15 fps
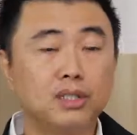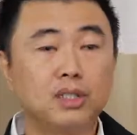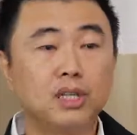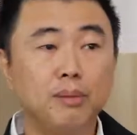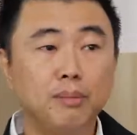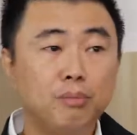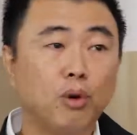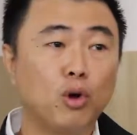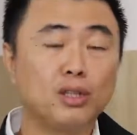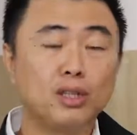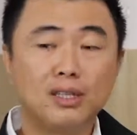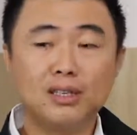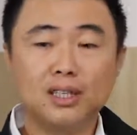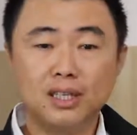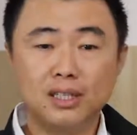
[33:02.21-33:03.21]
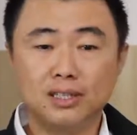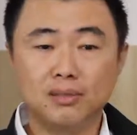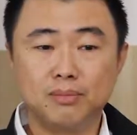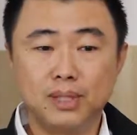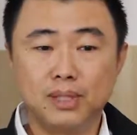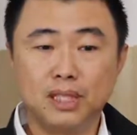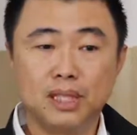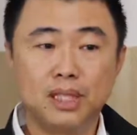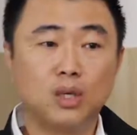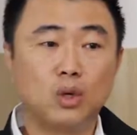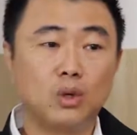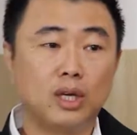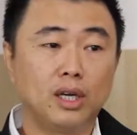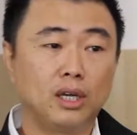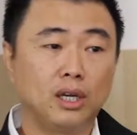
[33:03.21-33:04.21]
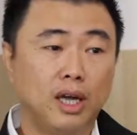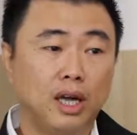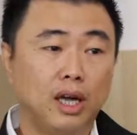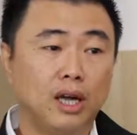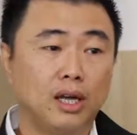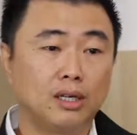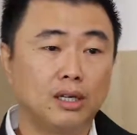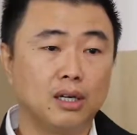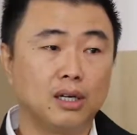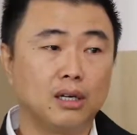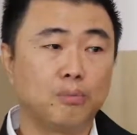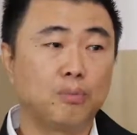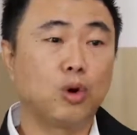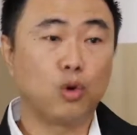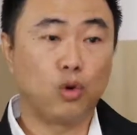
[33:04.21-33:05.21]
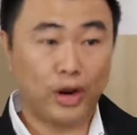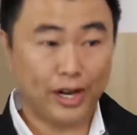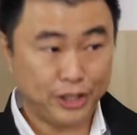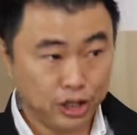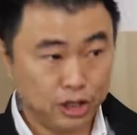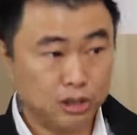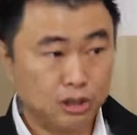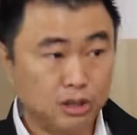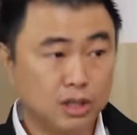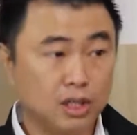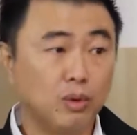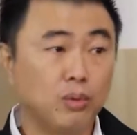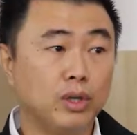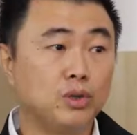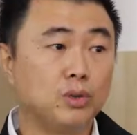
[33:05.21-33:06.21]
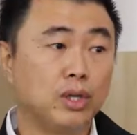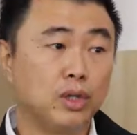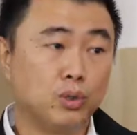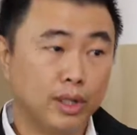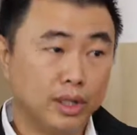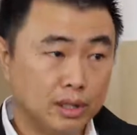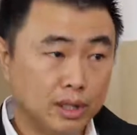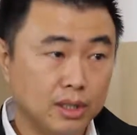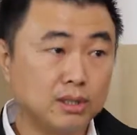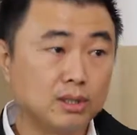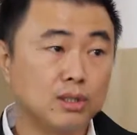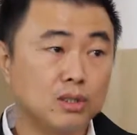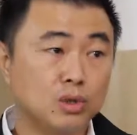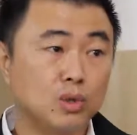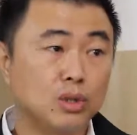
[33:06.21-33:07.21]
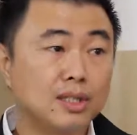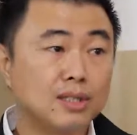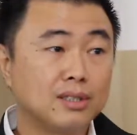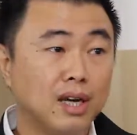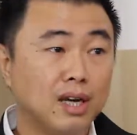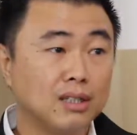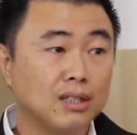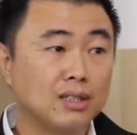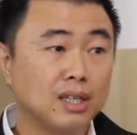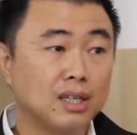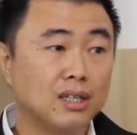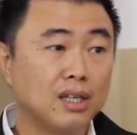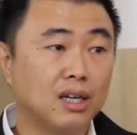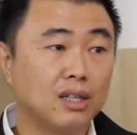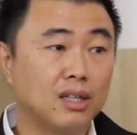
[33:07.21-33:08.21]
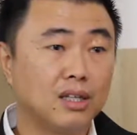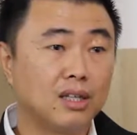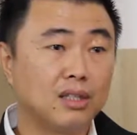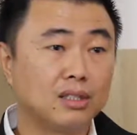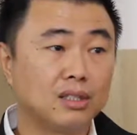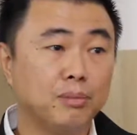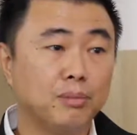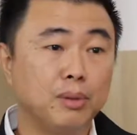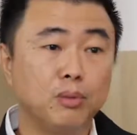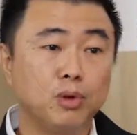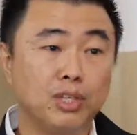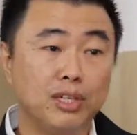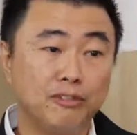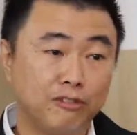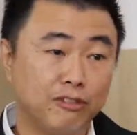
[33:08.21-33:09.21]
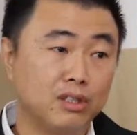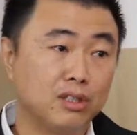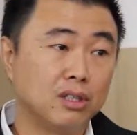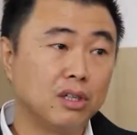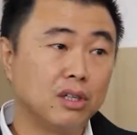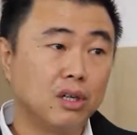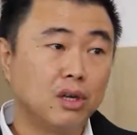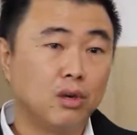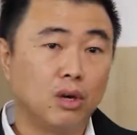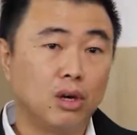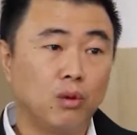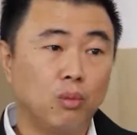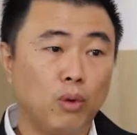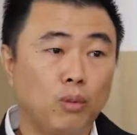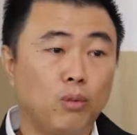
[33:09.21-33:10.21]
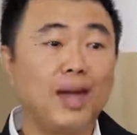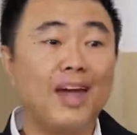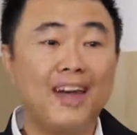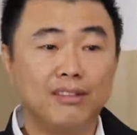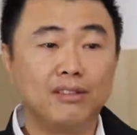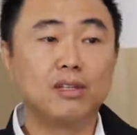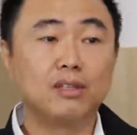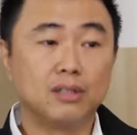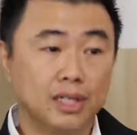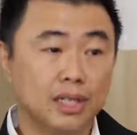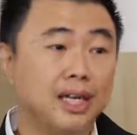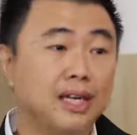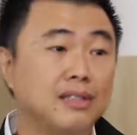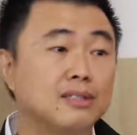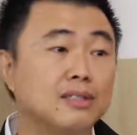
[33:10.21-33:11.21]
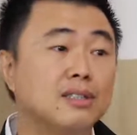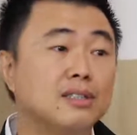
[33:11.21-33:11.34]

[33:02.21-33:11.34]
The important thing is basically looking at progression that we are doing things. So these are the things that is a bit more different when we handle a case.